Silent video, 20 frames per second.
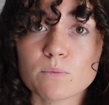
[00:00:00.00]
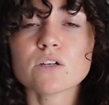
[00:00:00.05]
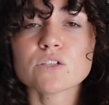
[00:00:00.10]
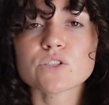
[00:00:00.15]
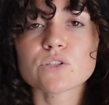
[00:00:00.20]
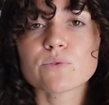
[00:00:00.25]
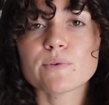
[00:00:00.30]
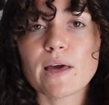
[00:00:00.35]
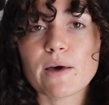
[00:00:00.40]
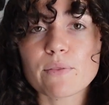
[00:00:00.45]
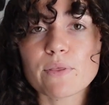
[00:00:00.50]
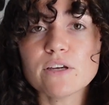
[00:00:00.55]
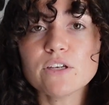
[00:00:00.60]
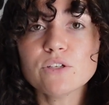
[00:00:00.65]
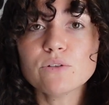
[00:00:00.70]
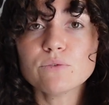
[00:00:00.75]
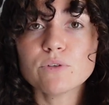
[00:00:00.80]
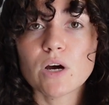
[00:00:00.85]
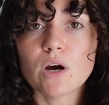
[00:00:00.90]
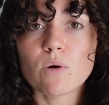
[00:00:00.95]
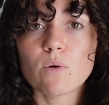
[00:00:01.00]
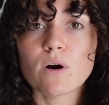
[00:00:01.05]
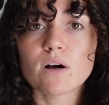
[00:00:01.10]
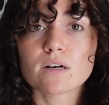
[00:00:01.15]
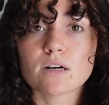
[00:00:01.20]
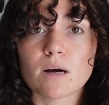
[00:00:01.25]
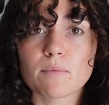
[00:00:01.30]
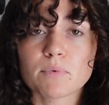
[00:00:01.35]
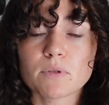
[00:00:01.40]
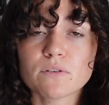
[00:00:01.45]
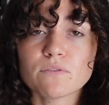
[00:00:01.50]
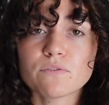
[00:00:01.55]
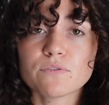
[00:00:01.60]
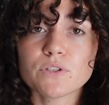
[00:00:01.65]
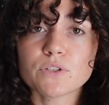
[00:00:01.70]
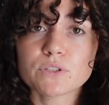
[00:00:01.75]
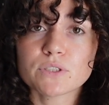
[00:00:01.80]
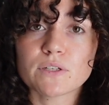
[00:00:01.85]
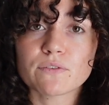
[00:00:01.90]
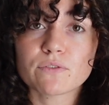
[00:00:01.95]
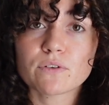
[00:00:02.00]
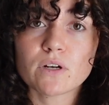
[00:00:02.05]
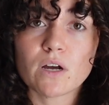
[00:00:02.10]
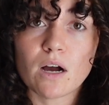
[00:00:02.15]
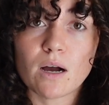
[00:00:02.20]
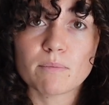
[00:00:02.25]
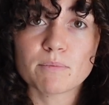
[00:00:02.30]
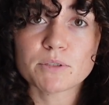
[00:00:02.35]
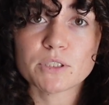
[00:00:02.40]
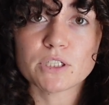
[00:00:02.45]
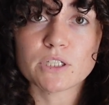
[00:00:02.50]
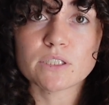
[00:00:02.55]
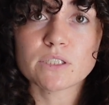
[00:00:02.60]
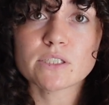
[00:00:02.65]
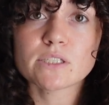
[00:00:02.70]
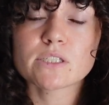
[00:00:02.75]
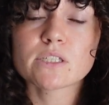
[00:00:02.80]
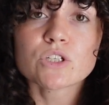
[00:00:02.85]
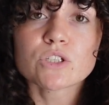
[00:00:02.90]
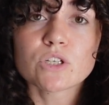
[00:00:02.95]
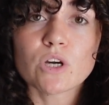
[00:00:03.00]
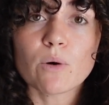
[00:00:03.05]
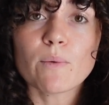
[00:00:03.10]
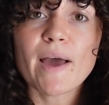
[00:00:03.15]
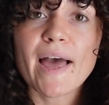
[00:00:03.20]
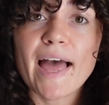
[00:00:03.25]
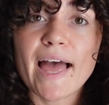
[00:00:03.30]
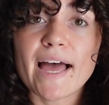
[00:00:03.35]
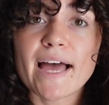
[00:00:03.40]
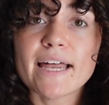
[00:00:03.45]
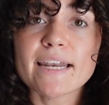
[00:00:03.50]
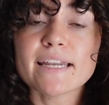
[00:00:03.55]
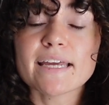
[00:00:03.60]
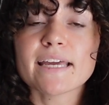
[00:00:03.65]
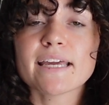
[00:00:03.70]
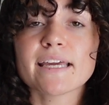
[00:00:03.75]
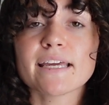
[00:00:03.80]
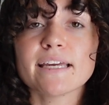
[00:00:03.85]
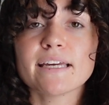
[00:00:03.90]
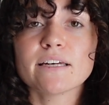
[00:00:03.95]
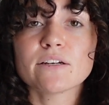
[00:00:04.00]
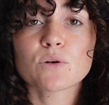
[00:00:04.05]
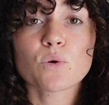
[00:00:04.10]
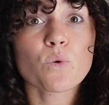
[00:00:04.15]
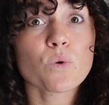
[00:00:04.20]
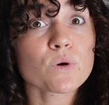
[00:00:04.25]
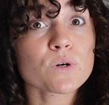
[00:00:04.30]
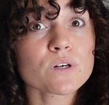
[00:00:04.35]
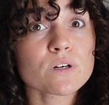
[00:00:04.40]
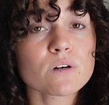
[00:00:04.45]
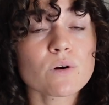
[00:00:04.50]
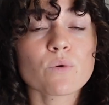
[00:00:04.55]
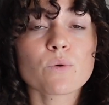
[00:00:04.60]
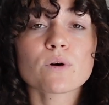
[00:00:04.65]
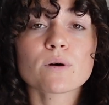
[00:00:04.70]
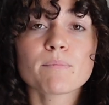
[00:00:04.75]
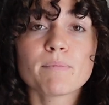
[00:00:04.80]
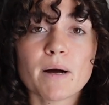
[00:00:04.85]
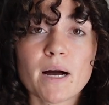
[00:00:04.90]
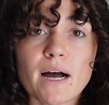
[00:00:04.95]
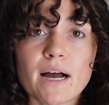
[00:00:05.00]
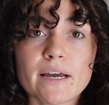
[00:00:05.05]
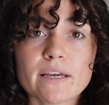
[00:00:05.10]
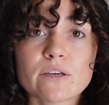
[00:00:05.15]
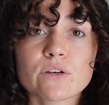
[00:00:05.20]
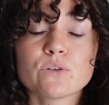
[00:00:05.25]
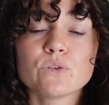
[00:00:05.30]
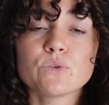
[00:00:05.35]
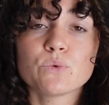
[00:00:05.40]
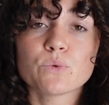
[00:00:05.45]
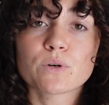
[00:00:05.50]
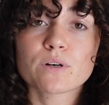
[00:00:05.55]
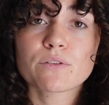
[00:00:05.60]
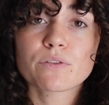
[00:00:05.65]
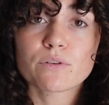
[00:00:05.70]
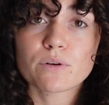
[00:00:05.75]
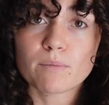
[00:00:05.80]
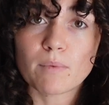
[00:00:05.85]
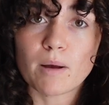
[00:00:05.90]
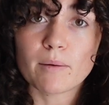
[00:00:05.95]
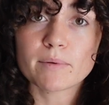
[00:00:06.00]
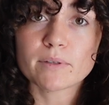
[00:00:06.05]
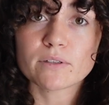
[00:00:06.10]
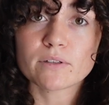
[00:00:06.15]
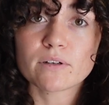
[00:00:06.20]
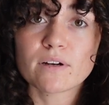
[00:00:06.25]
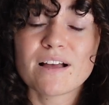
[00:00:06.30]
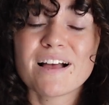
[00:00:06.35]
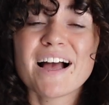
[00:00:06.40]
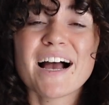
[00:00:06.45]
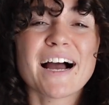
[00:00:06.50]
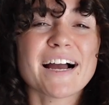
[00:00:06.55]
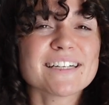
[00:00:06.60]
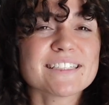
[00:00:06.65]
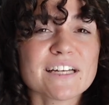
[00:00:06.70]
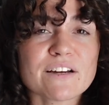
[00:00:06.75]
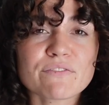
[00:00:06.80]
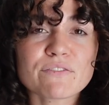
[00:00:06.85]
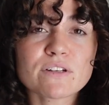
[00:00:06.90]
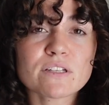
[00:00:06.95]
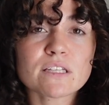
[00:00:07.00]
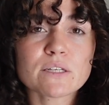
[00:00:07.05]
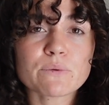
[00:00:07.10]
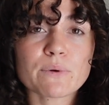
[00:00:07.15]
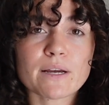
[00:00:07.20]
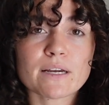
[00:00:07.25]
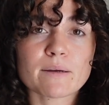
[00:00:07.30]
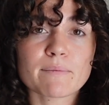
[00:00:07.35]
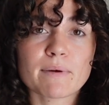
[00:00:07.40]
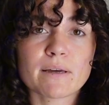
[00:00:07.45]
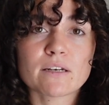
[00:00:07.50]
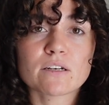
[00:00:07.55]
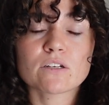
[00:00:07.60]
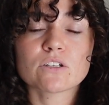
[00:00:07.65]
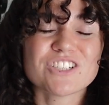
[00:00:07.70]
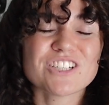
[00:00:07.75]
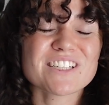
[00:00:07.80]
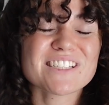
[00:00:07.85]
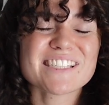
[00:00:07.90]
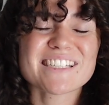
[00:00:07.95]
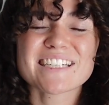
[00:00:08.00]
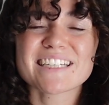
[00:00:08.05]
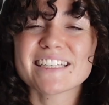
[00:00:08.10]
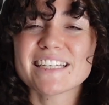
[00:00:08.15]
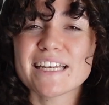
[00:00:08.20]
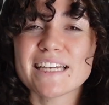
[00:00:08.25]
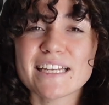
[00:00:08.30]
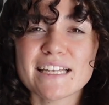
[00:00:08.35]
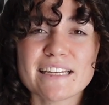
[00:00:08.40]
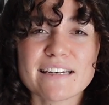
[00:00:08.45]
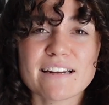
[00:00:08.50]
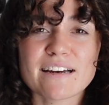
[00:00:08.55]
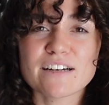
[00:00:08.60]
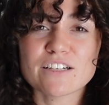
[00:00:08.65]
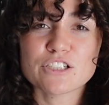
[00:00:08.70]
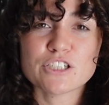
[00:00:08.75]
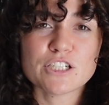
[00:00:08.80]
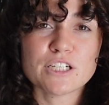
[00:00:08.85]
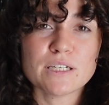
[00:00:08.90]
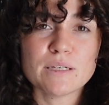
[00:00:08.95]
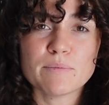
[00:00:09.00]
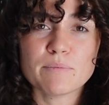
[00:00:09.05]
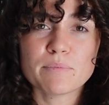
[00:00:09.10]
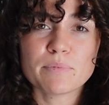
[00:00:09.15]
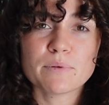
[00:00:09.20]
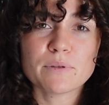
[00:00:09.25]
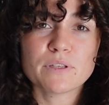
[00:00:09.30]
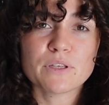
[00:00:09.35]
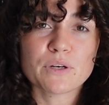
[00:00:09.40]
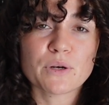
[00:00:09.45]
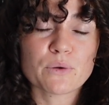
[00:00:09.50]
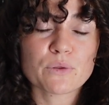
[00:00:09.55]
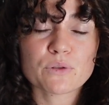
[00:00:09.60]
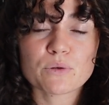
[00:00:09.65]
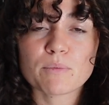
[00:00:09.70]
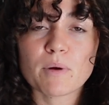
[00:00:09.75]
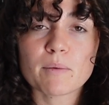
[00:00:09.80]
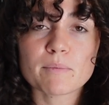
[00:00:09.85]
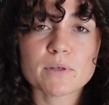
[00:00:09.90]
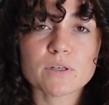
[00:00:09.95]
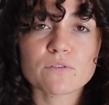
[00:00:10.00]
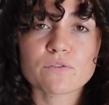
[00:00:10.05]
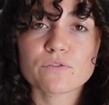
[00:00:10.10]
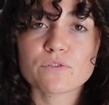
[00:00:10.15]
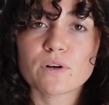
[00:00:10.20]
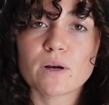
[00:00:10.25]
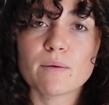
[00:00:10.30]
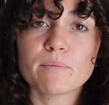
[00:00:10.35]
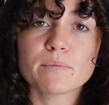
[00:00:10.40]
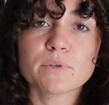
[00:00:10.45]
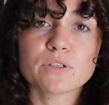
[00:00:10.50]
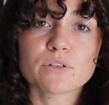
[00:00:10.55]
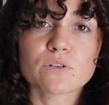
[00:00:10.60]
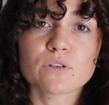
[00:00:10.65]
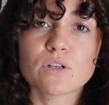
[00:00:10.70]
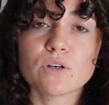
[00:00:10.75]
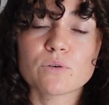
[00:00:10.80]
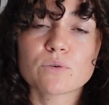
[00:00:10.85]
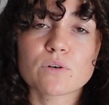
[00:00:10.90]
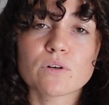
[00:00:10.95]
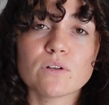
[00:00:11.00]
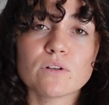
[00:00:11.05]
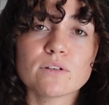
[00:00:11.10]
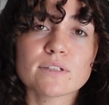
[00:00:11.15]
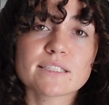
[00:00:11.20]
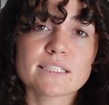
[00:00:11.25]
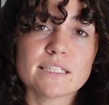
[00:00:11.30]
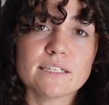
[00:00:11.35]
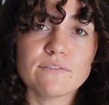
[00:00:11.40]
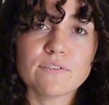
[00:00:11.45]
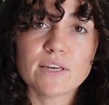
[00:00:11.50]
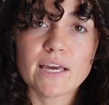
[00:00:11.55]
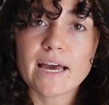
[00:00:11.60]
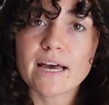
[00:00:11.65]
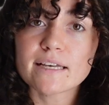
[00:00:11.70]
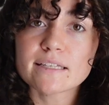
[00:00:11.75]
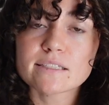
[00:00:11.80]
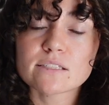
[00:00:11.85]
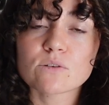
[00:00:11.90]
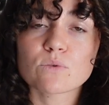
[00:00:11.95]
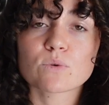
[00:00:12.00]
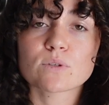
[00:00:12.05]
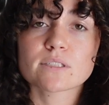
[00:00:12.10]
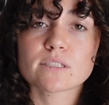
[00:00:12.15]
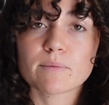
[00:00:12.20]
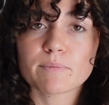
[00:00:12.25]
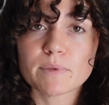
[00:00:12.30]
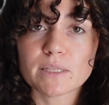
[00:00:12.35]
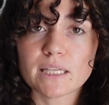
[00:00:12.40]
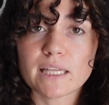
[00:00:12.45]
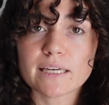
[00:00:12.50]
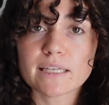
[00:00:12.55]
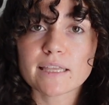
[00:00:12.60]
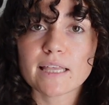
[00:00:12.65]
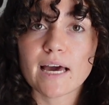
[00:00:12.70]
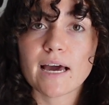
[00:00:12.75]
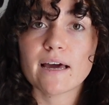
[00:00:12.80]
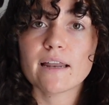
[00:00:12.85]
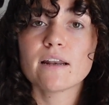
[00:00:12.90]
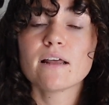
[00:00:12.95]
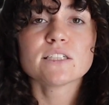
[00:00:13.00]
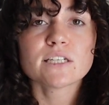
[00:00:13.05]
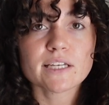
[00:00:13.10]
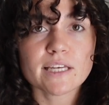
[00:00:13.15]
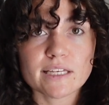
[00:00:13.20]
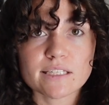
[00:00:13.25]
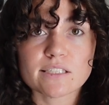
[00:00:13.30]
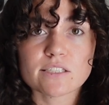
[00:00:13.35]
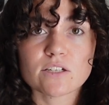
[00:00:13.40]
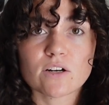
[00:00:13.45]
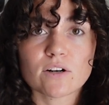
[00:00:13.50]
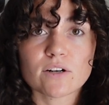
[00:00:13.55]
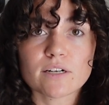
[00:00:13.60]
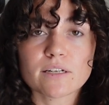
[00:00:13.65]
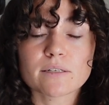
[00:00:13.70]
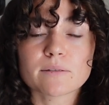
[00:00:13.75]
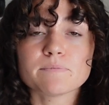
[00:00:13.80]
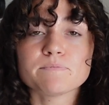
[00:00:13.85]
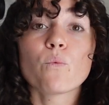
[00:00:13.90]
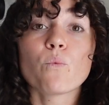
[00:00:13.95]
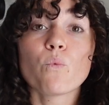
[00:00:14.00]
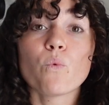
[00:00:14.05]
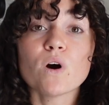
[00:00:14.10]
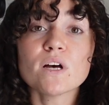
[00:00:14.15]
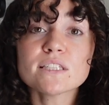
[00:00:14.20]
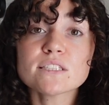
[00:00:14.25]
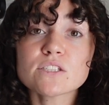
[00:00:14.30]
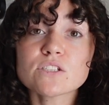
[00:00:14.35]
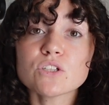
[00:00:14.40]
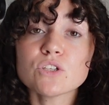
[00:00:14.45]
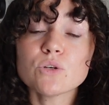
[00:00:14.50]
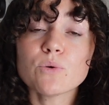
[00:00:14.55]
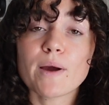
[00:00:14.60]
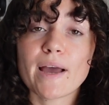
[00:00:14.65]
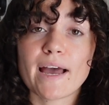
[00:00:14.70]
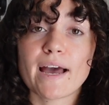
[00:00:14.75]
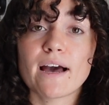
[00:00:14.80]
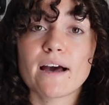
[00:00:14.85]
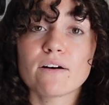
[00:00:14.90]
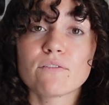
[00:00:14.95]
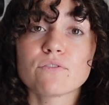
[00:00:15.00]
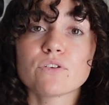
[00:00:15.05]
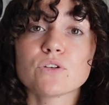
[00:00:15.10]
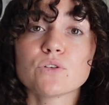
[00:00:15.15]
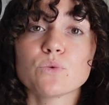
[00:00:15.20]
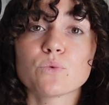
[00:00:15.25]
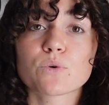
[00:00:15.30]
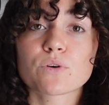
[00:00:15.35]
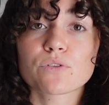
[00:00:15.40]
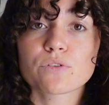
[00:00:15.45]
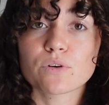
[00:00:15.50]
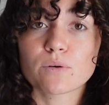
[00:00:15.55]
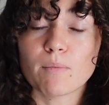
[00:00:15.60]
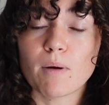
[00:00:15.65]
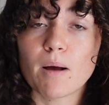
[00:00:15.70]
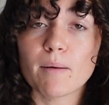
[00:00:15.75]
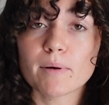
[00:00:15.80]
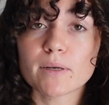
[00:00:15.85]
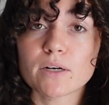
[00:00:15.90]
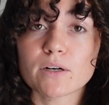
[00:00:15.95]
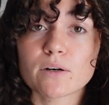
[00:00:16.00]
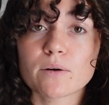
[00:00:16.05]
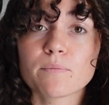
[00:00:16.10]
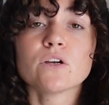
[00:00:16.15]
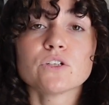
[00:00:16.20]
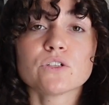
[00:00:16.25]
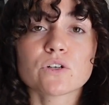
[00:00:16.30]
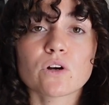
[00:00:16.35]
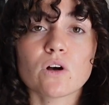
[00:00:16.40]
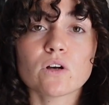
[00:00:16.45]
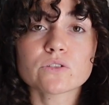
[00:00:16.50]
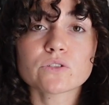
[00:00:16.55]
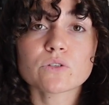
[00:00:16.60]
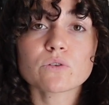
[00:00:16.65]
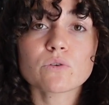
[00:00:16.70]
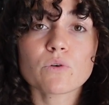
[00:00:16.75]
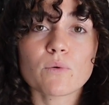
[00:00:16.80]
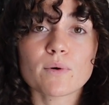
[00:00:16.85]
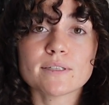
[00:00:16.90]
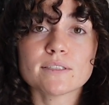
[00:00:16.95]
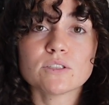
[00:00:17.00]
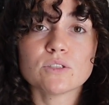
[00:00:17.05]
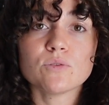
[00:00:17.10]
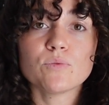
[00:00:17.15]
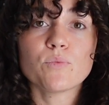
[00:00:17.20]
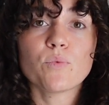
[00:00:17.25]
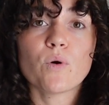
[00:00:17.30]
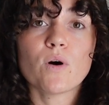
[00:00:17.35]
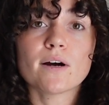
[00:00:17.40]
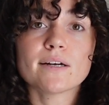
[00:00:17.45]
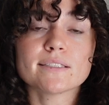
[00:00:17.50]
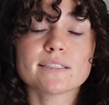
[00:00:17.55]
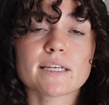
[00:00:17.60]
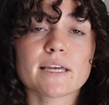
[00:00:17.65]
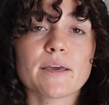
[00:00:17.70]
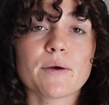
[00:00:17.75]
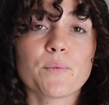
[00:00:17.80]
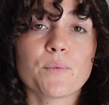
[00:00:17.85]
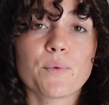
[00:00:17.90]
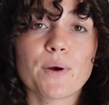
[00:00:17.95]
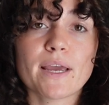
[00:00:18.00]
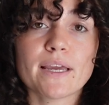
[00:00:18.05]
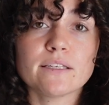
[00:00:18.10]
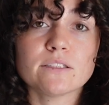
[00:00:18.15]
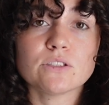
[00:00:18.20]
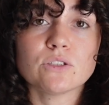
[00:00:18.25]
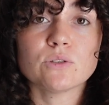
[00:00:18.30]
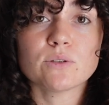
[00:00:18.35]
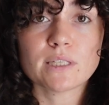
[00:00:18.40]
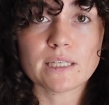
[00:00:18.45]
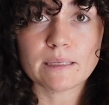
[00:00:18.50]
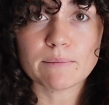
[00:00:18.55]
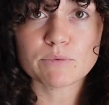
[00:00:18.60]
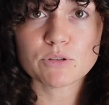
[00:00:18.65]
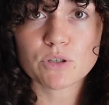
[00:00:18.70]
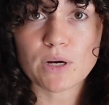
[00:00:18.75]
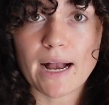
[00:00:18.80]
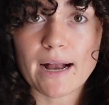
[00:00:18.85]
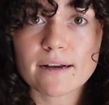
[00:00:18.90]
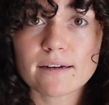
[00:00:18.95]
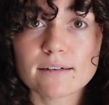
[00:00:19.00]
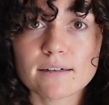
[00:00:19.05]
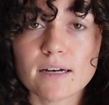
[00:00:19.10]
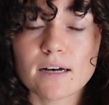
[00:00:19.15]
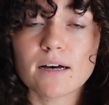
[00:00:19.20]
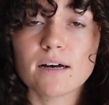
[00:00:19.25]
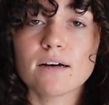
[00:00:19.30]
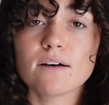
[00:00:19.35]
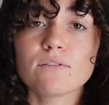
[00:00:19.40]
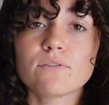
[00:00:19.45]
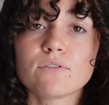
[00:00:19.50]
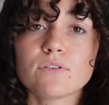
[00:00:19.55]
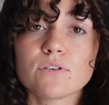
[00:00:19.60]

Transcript: So now that you know a couple of your different options, go ahead and order or buy your thermometer. I definitely recommend just getting a cheap, thermometer from your local CVS or something like that to get started. Once you have your thermometer, you're also going to want a way to keep track of